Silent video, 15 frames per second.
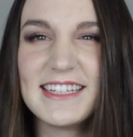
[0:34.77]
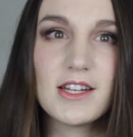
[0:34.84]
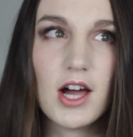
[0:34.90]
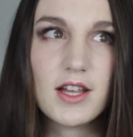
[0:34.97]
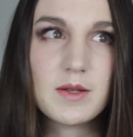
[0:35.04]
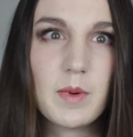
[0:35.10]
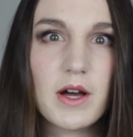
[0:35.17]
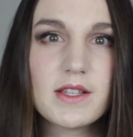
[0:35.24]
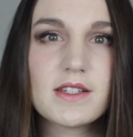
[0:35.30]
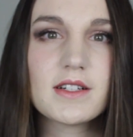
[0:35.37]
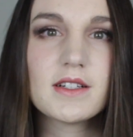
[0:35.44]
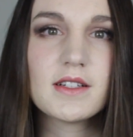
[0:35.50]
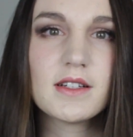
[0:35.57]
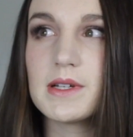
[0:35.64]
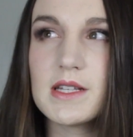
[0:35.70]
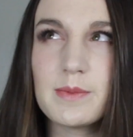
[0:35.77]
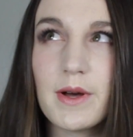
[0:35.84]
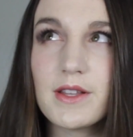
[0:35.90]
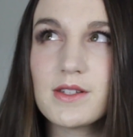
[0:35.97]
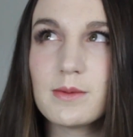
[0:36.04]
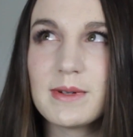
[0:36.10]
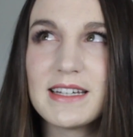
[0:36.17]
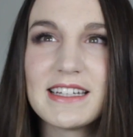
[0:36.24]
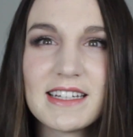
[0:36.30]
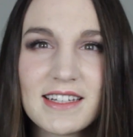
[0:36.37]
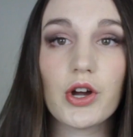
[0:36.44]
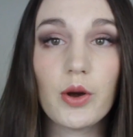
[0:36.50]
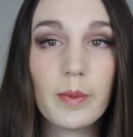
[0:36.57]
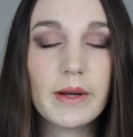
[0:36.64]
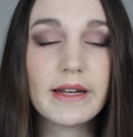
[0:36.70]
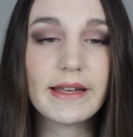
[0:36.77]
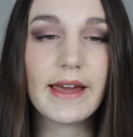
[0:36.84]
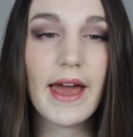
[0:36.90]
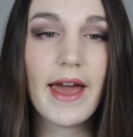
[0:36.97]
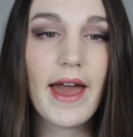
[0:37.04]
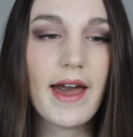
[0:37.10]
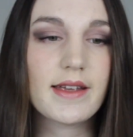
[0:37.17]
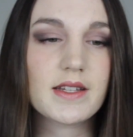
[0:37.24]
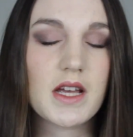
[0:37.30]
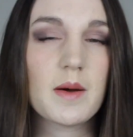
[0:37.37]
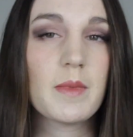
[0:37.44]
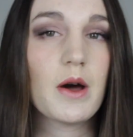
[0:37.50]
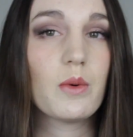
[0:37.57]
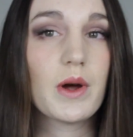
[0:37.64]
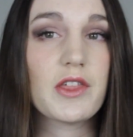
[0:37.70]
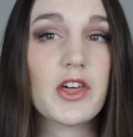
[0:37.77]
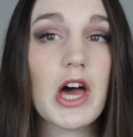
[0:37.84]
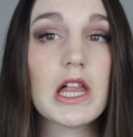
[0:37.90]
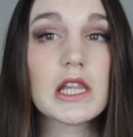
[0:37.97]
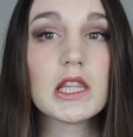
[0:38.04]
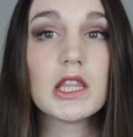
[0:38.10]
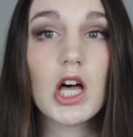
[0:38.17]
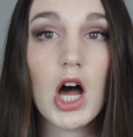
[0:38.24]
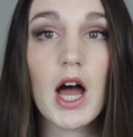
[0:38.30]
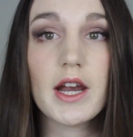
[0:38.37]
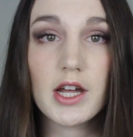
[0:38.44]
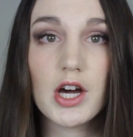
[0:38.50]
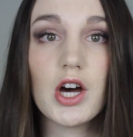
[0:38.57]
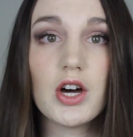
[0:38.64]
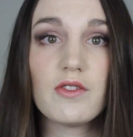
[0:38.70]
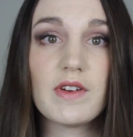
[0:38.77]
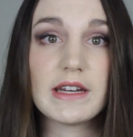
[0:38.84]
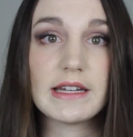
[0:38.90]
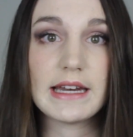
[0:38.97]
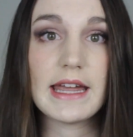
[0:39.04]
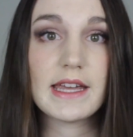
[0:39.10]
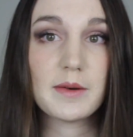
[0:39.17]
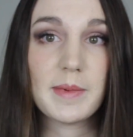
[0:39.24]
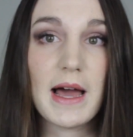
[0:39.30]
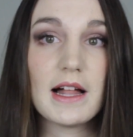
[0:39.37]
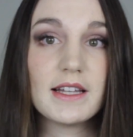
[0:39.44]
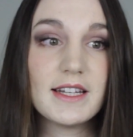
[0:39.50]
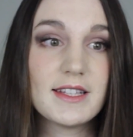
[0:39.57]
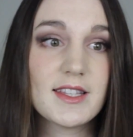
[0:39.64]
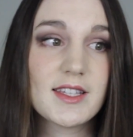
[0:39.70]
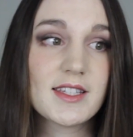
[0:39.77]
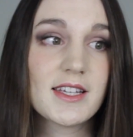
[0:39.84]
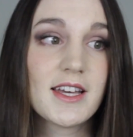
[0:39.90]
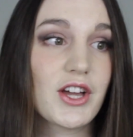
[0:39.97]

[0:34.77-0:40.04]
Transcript: Not sponsored. Please sponsor me. Urban Decay has come out with a lot of Naked palettes.